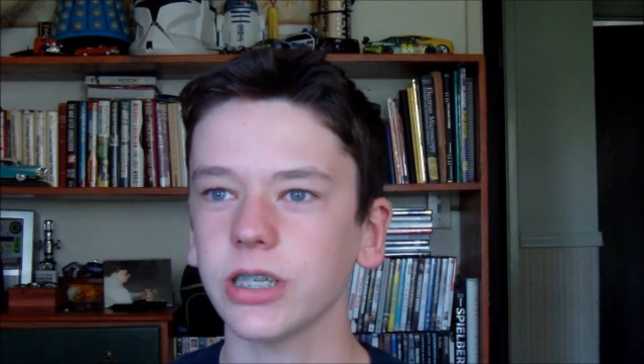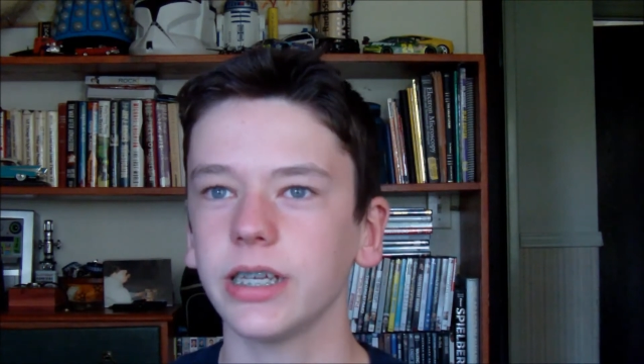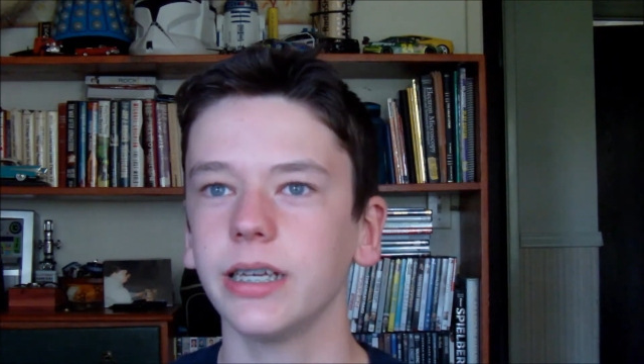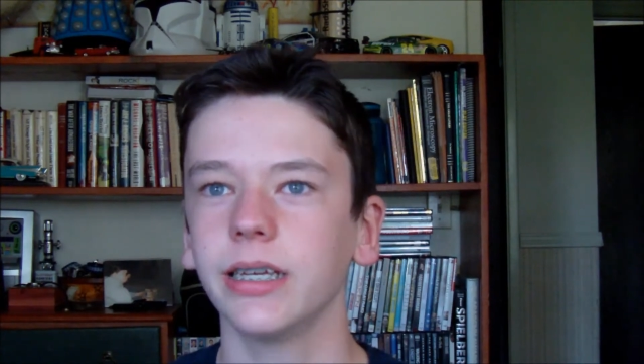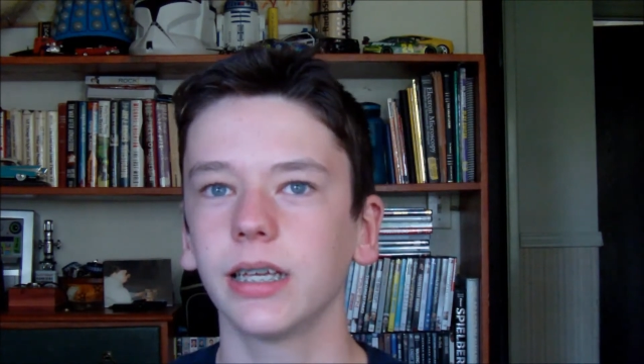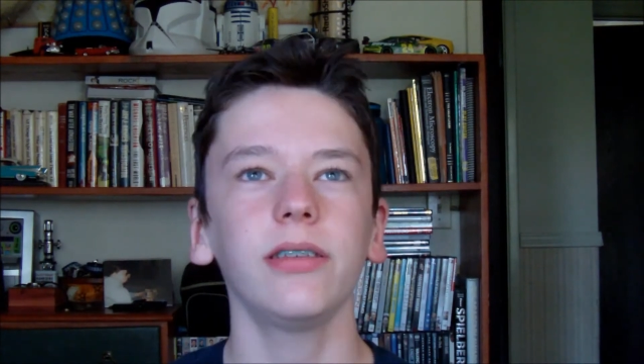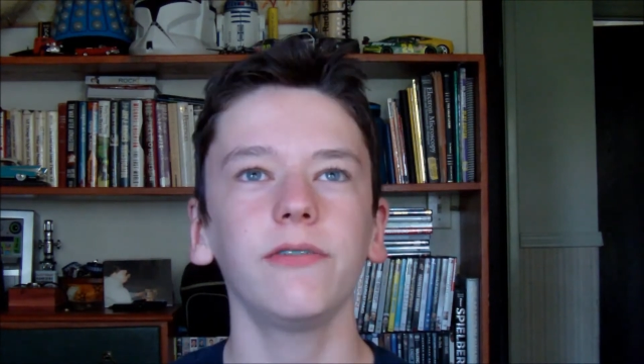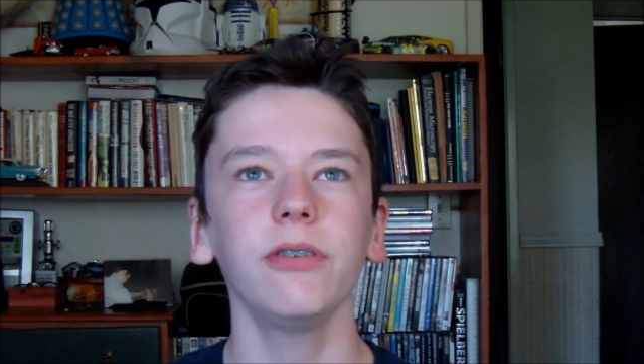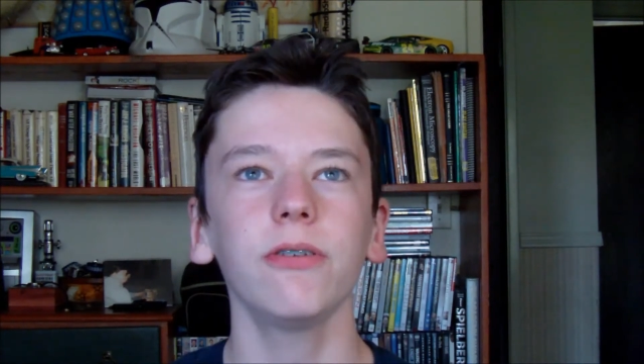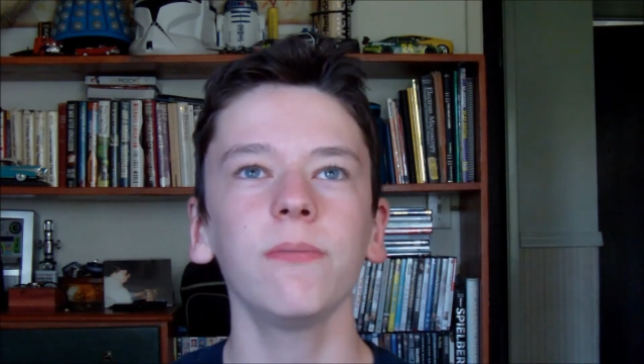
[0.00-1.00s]
Z,
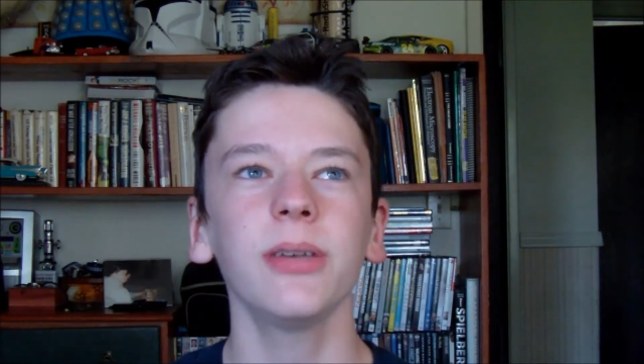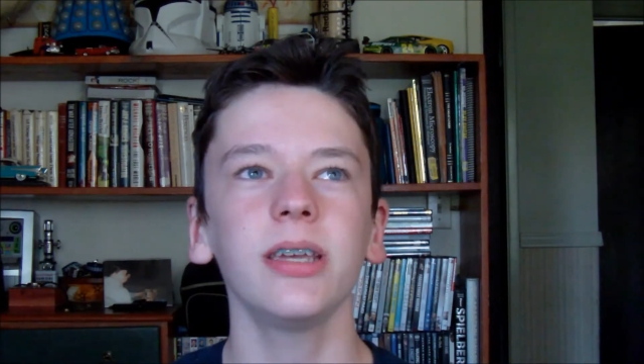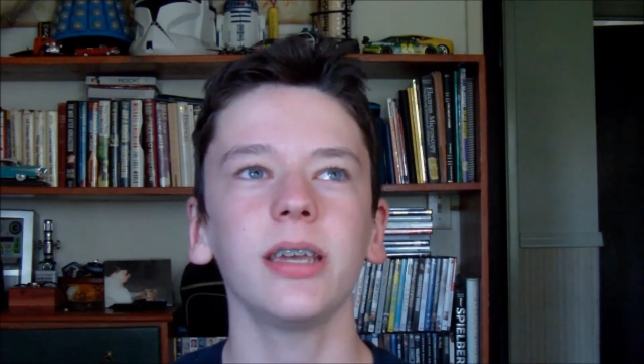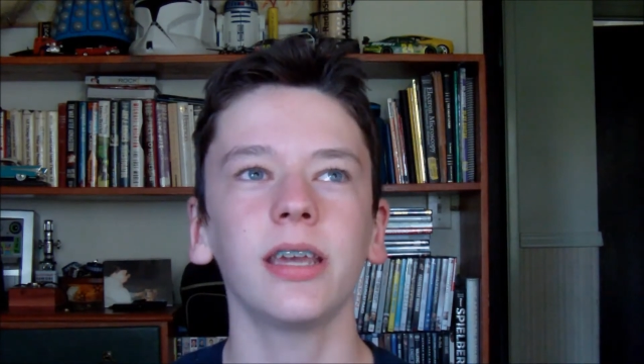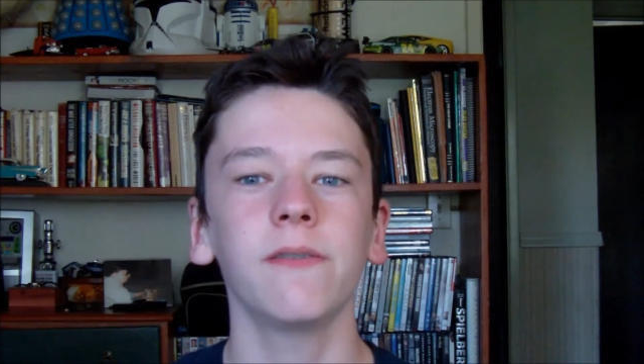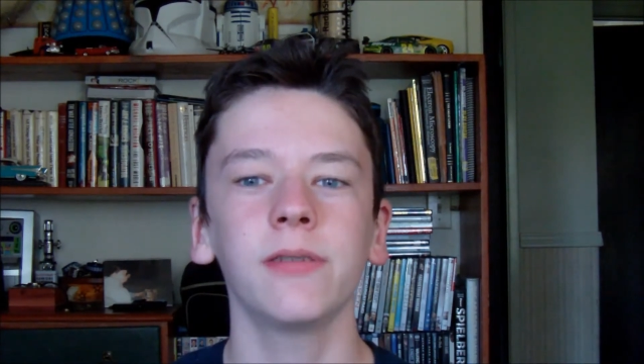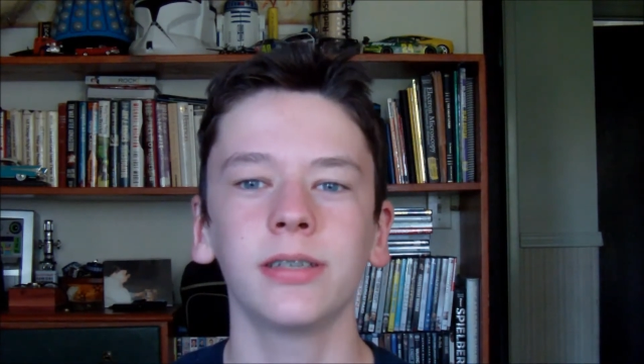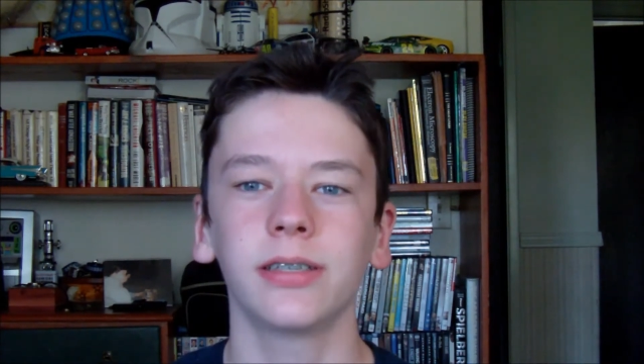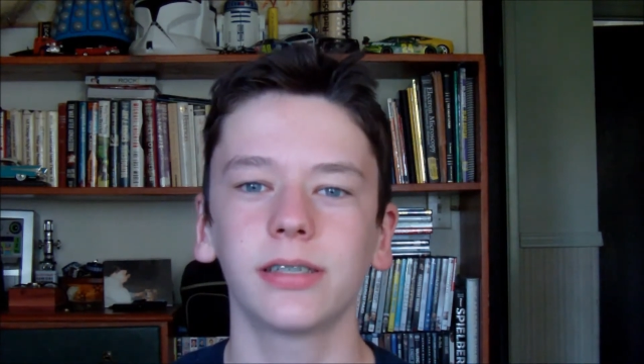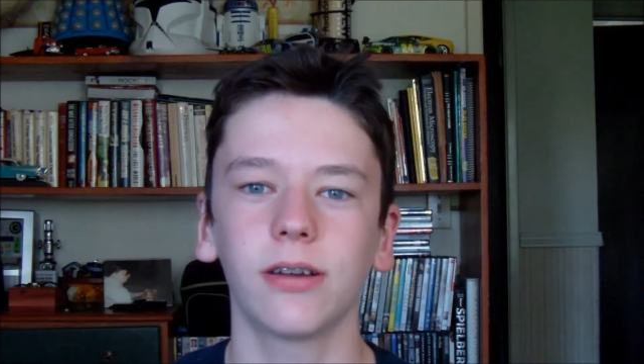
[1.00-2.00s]
if you told me he
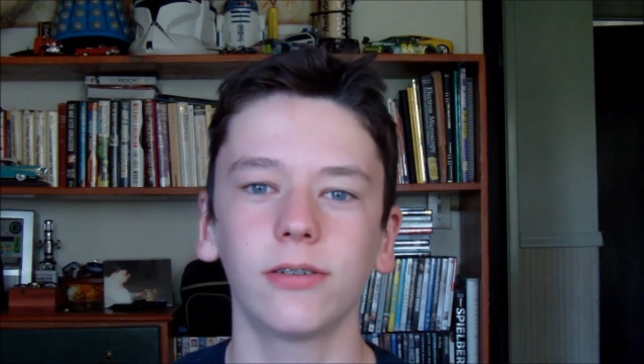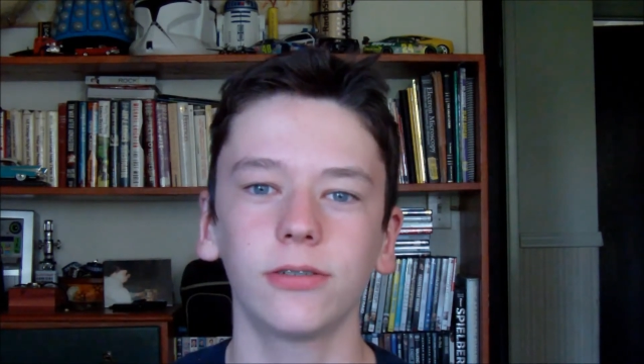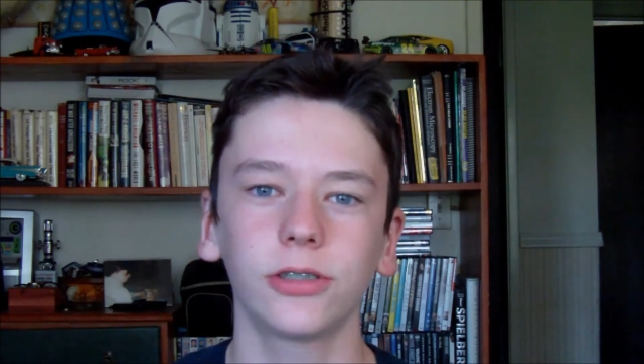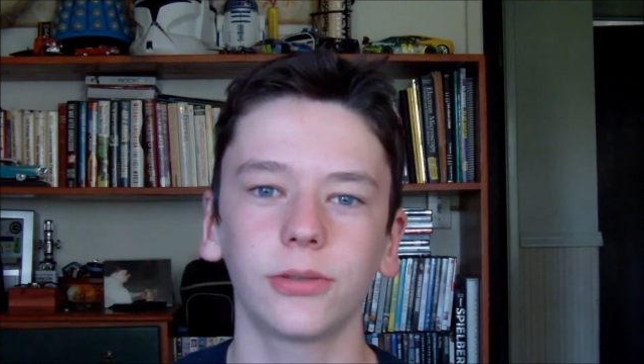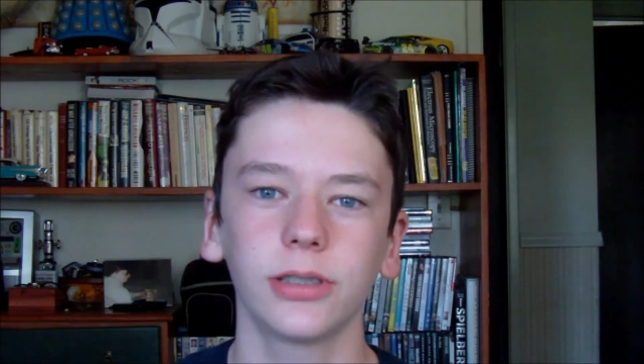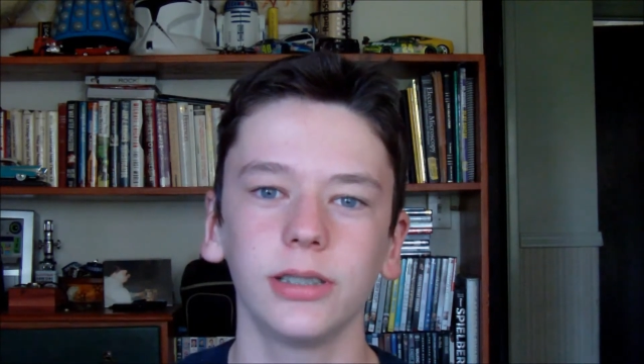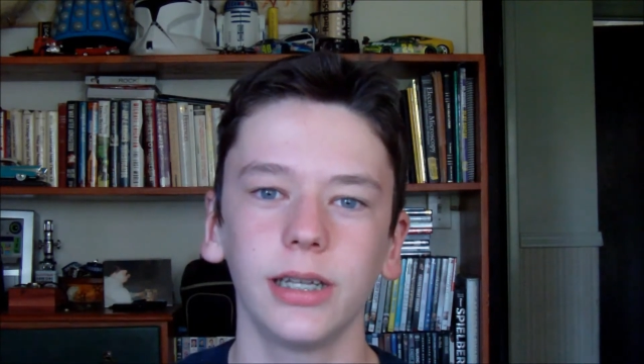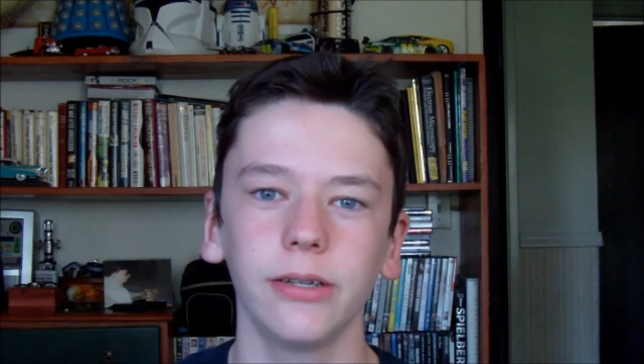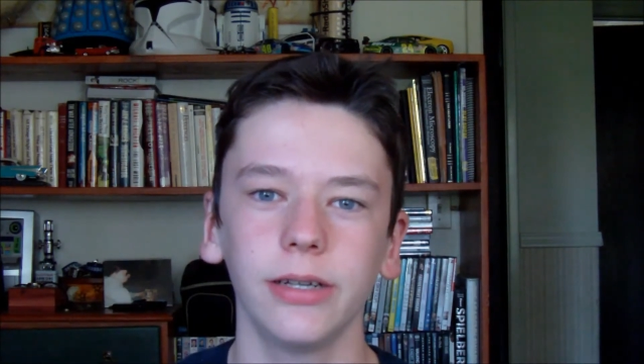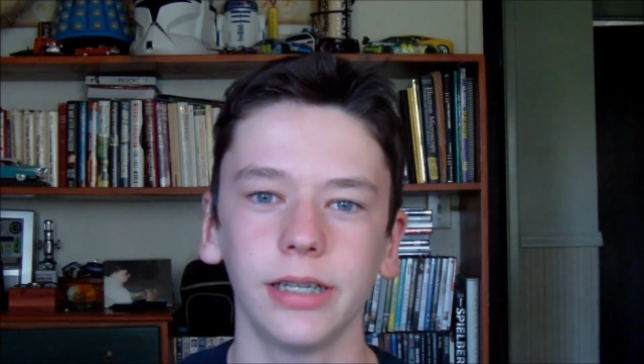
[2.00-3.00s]
was Arnold
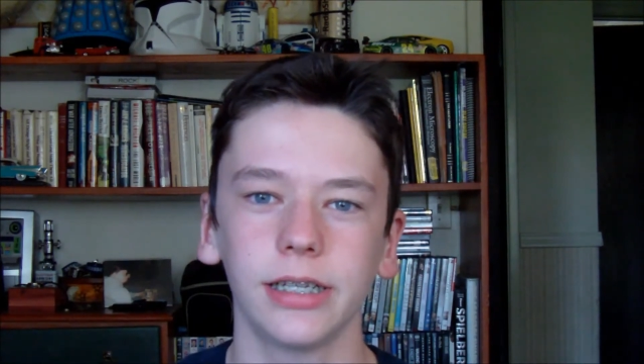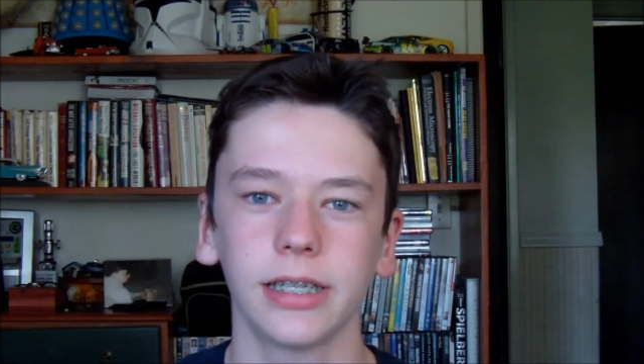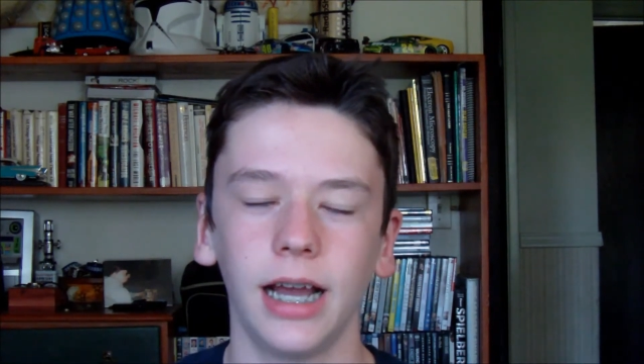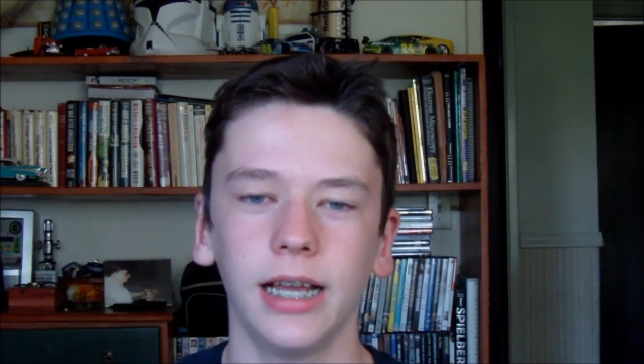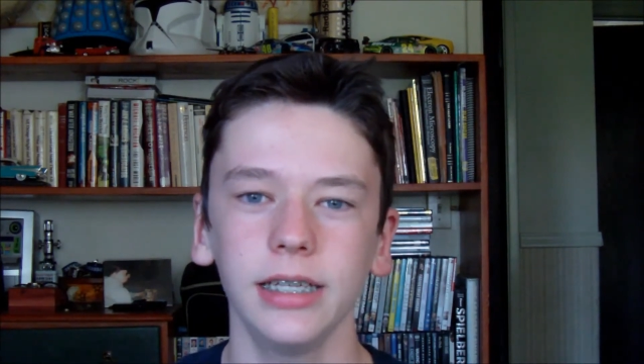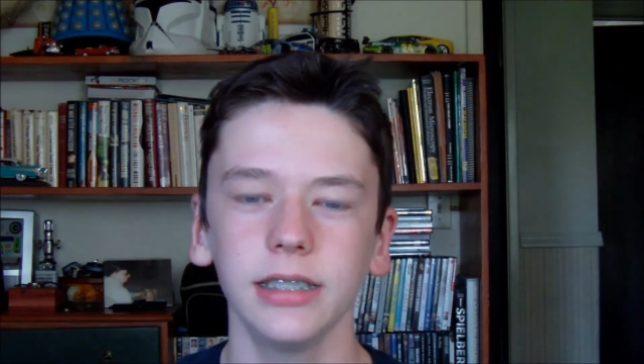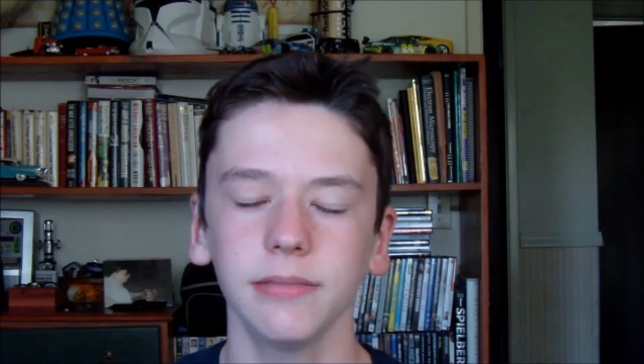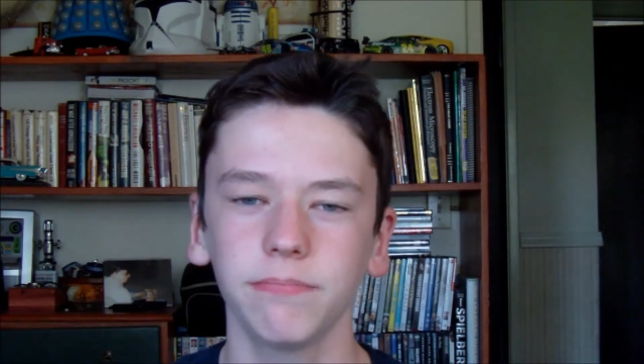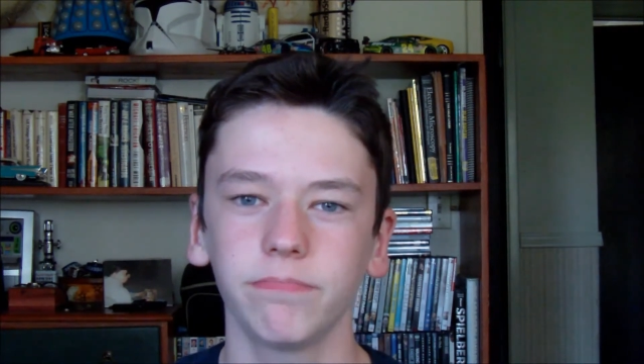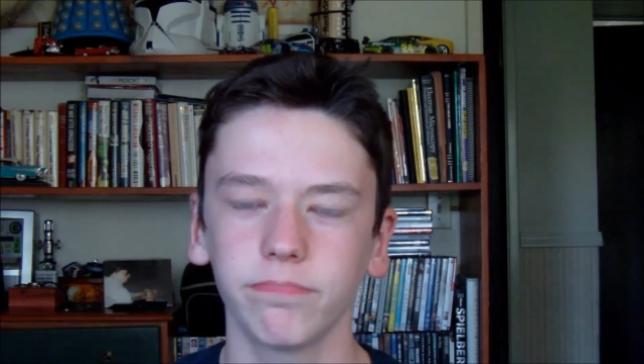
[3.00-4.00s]
Schwarzenegger in disguise,